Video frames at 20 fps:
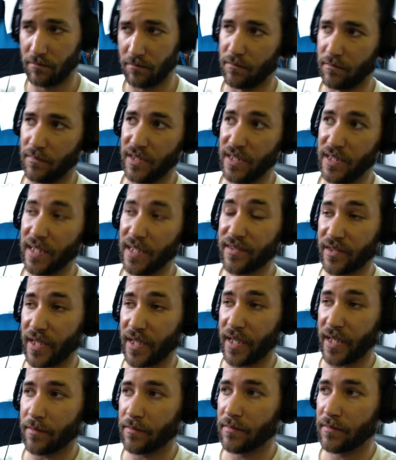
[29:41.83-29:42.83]

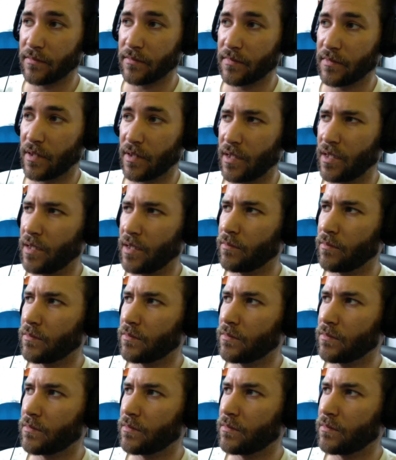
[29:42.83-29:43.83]
yesterday. Um,
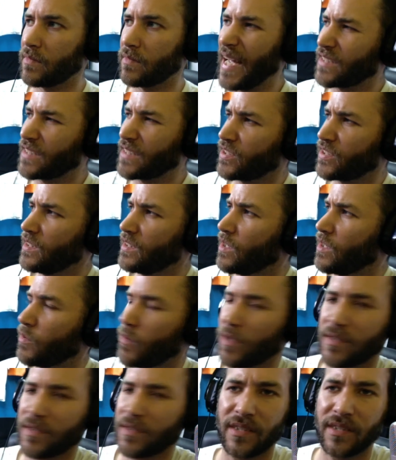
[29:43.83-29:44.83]
Actually, no, it
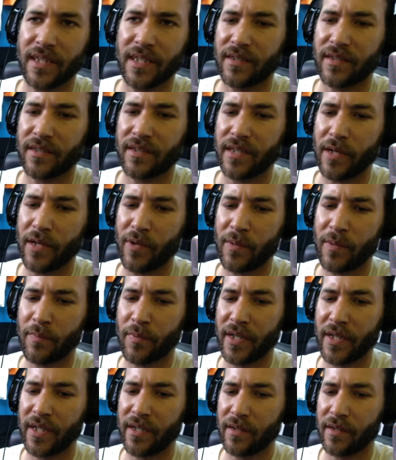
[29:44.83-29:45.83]
wasn't yesterday. We
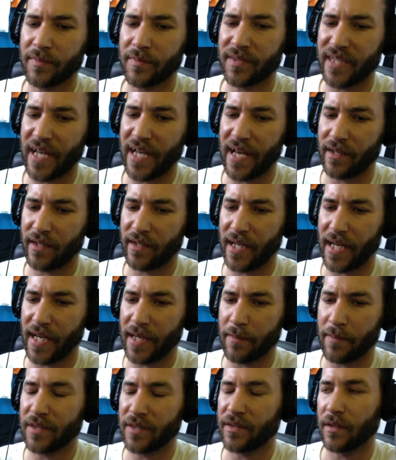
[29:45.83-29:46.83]
printed them Saturday,
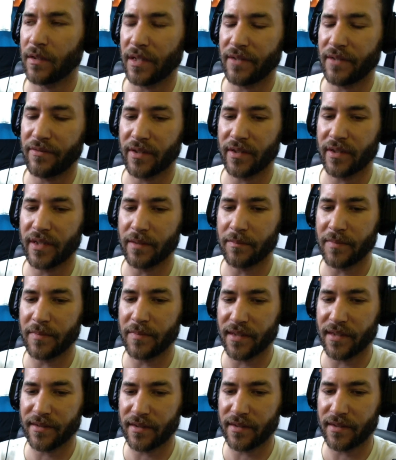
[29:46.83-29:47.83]
but delivered them
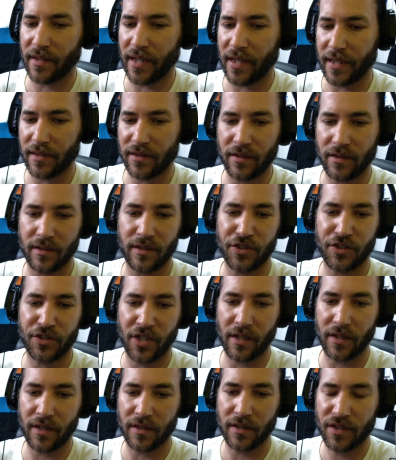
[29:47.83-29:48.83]
yesterday to the
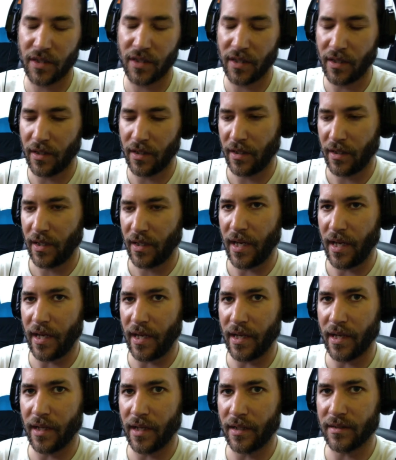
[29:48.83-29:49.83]
church.
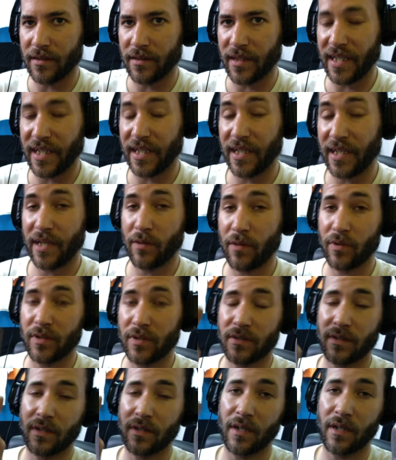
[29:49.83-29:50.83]
And it, it
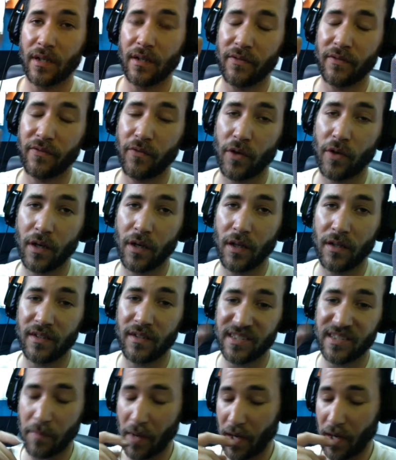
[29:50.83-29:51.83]
was a four color
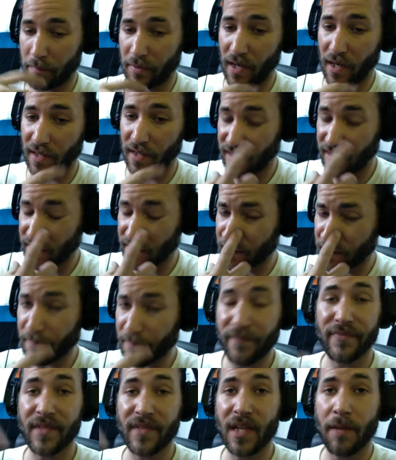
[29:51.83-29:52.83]
spot process,
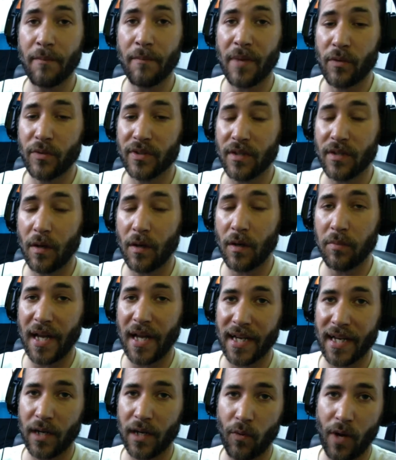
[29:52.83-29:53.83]
but it was all
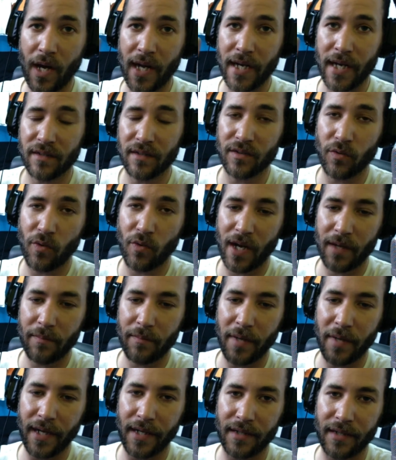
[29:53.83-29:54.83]
black and white. It was a white
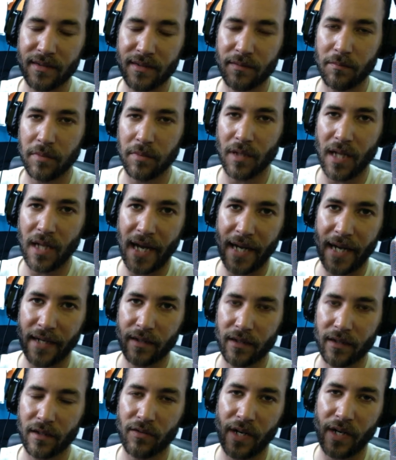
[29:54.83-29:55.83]
base, black,
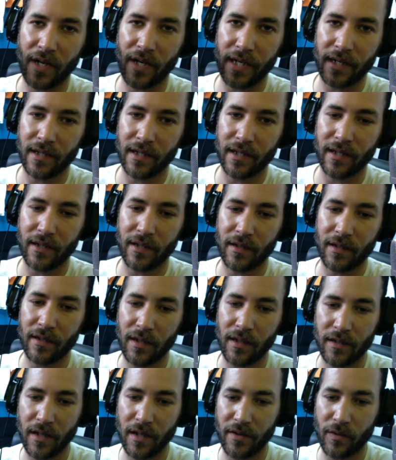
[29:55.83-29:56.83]
gray, and then
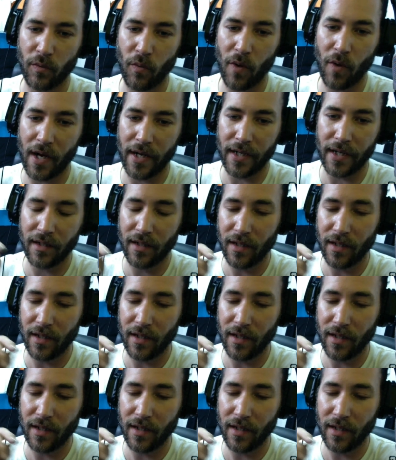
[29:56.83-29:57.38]
another white